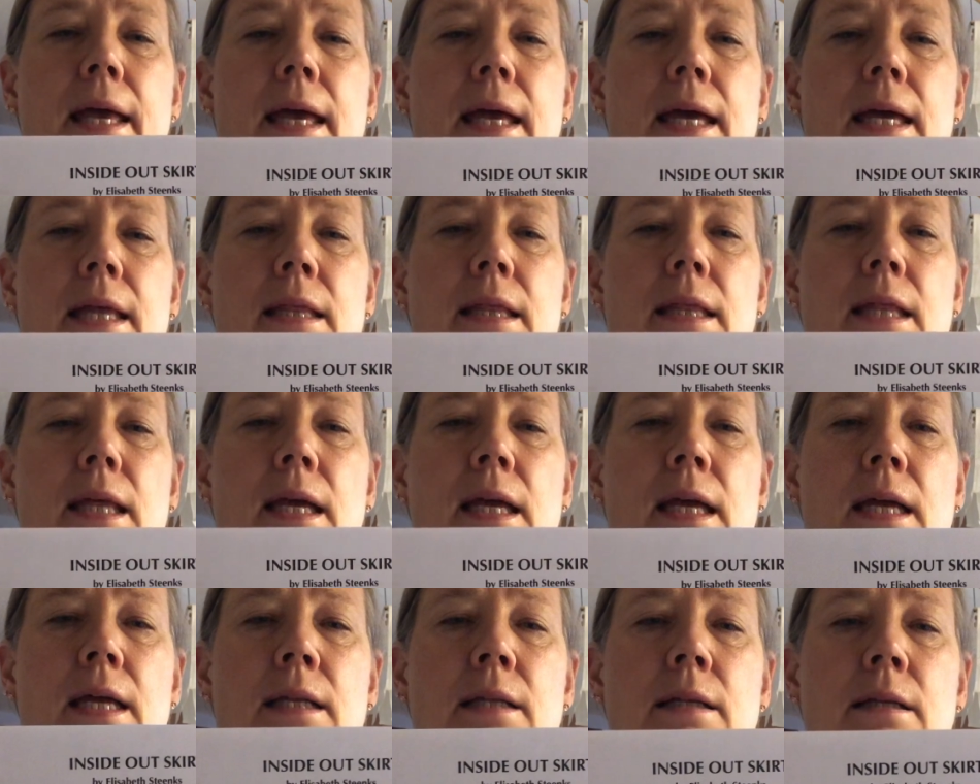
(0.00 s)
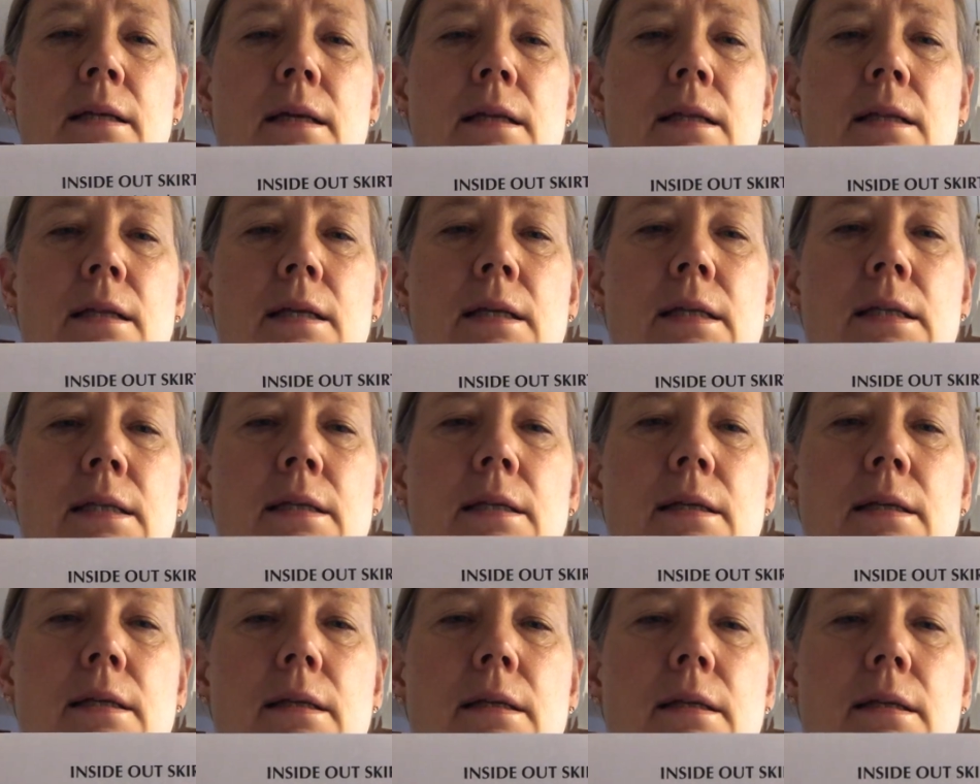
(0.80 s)
and
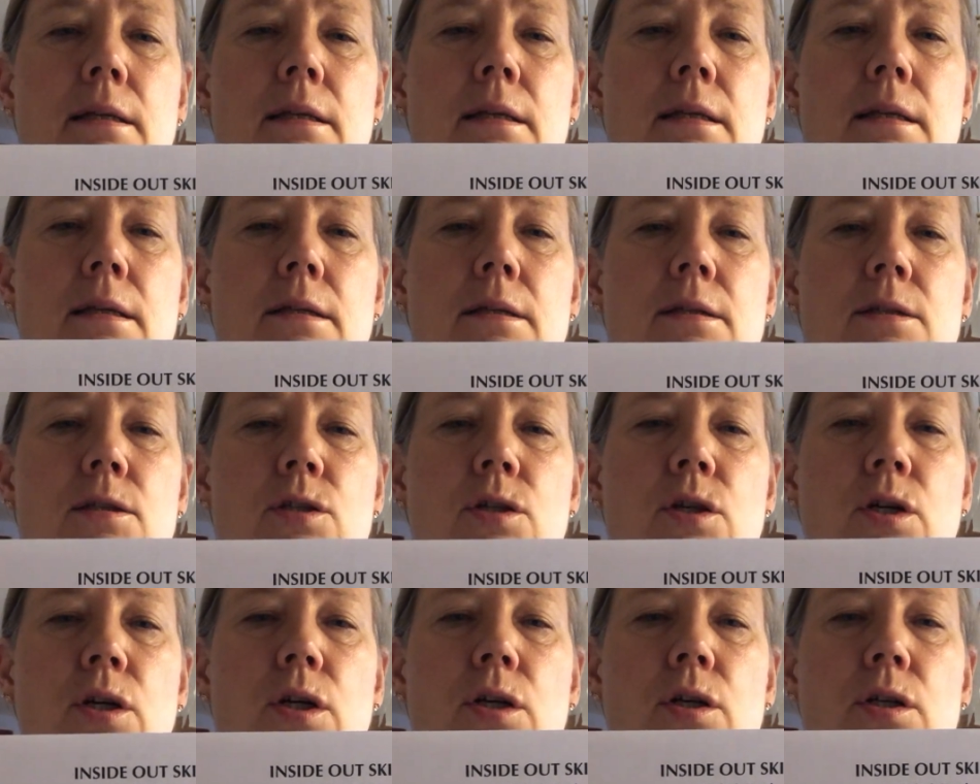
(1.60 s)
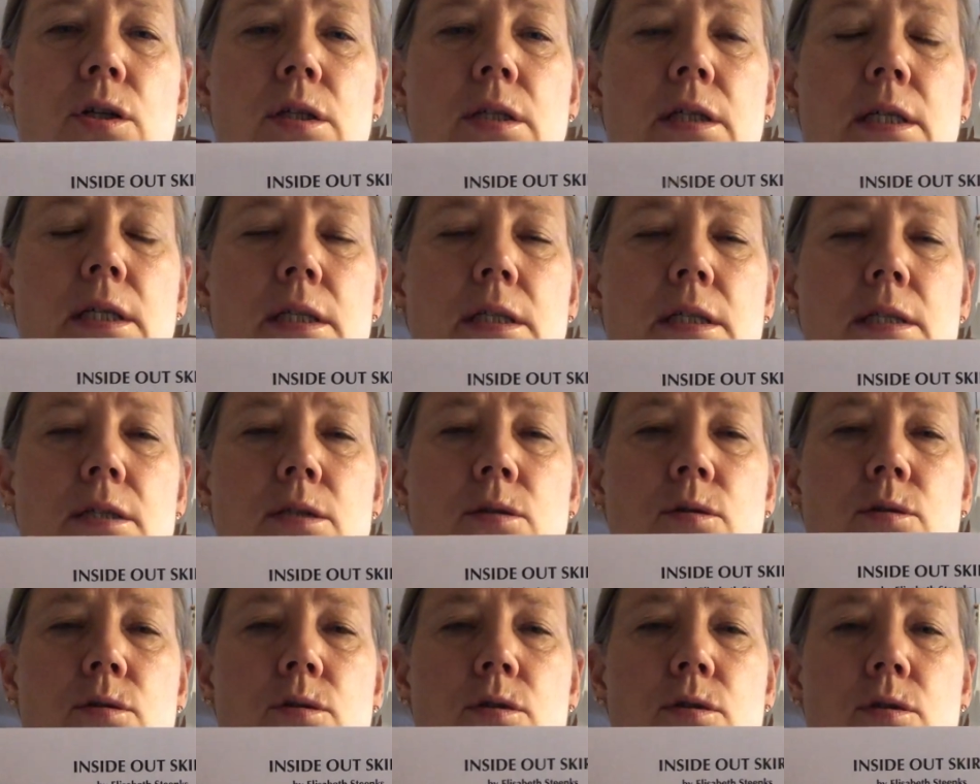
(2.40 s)
then the skirt is,
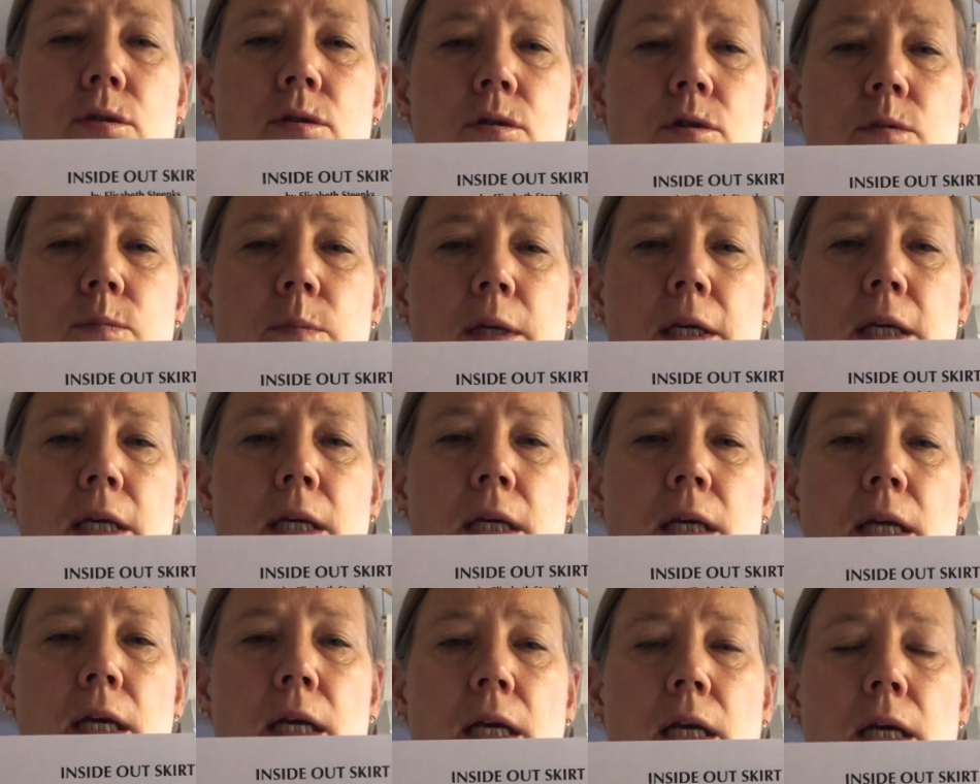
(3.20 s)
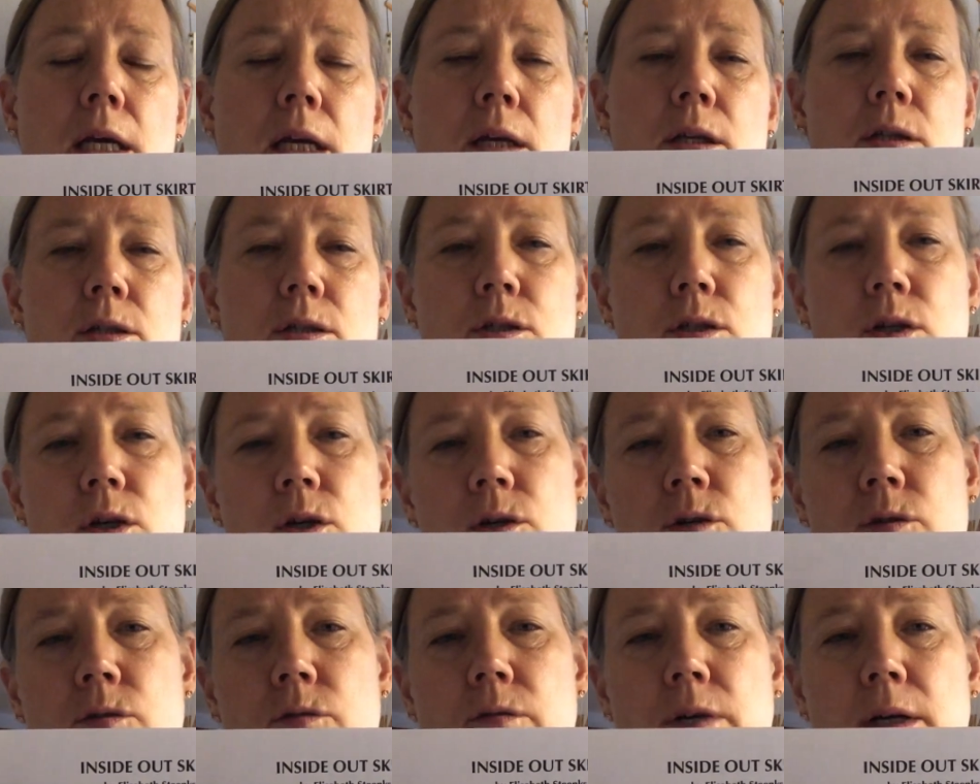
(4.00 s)
so to speak,
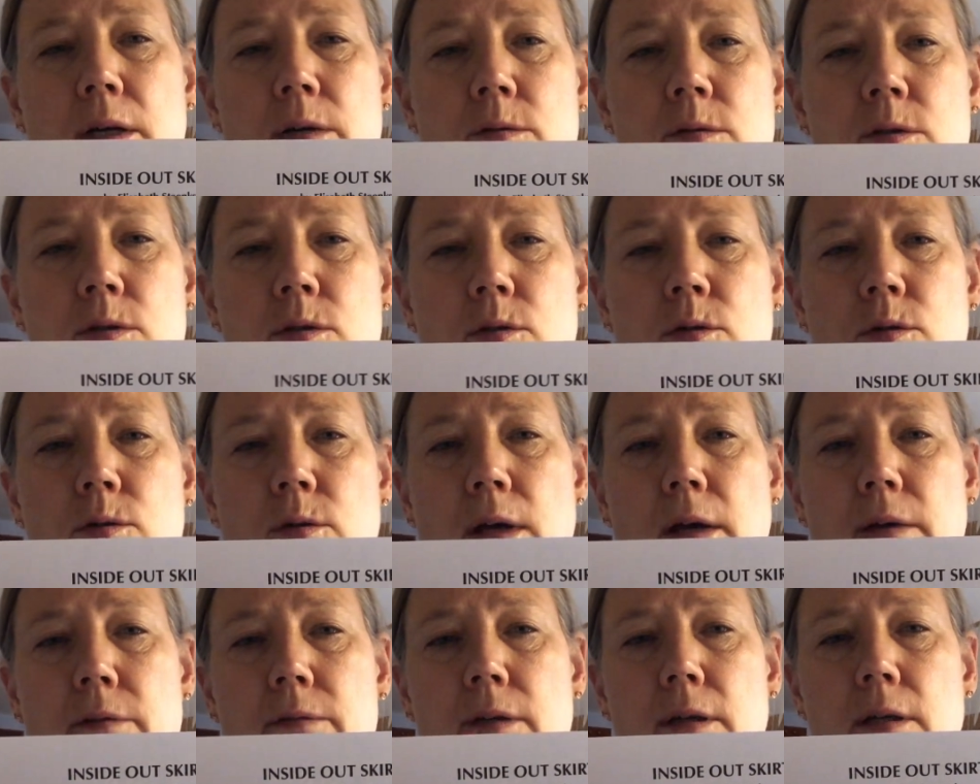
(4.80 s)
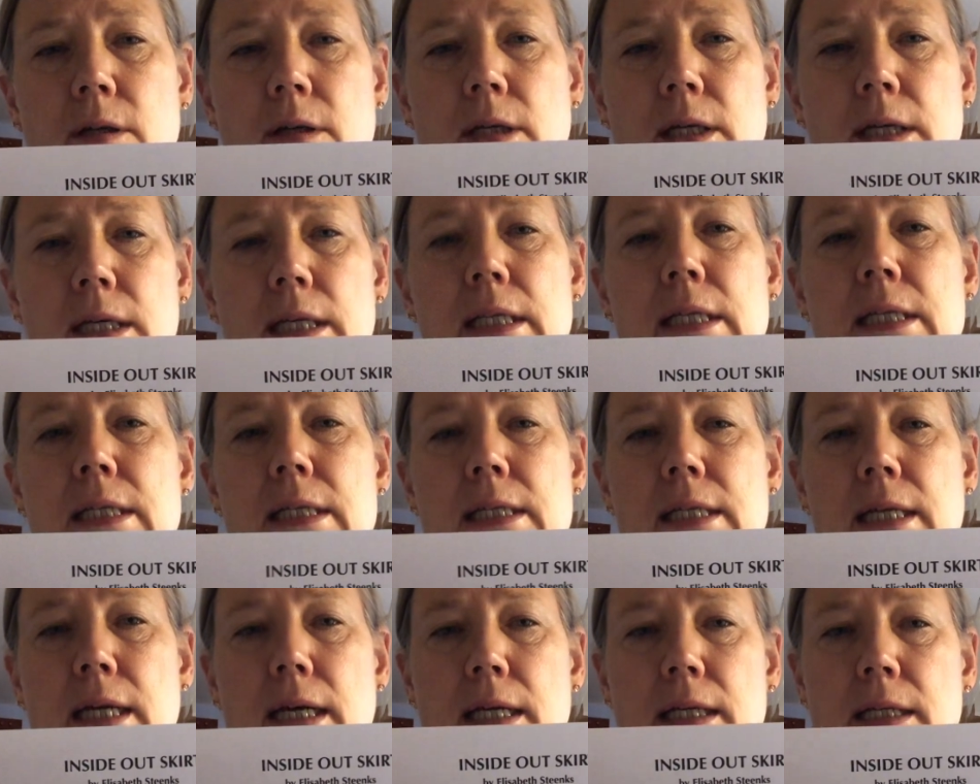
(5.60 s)
turned around, so you have the
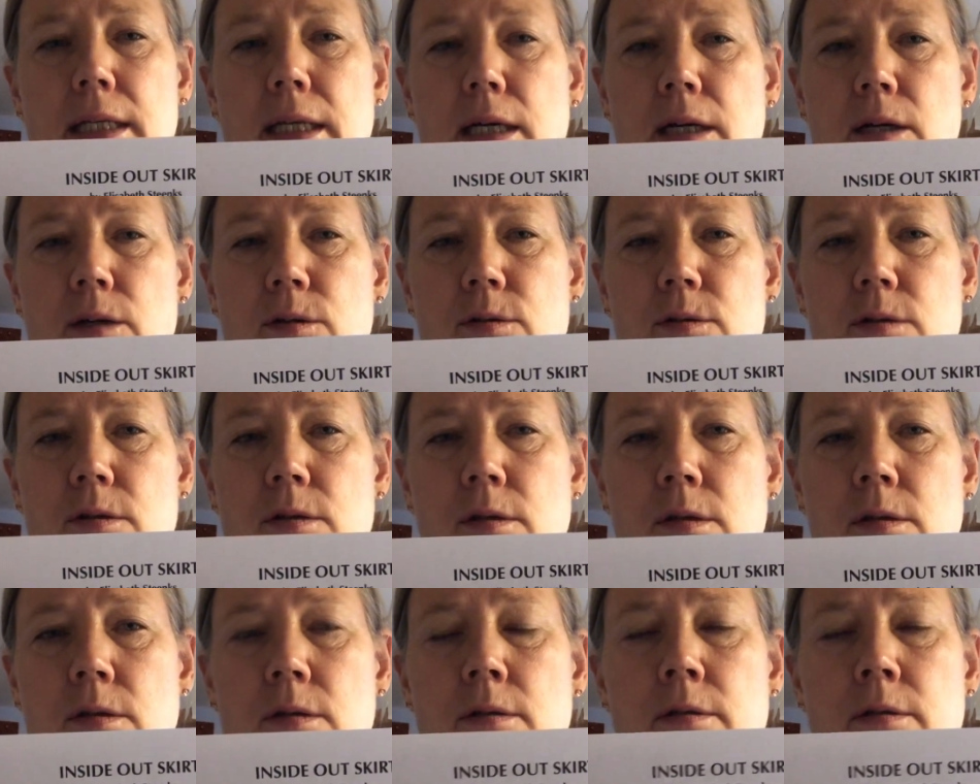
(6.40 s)
inside out.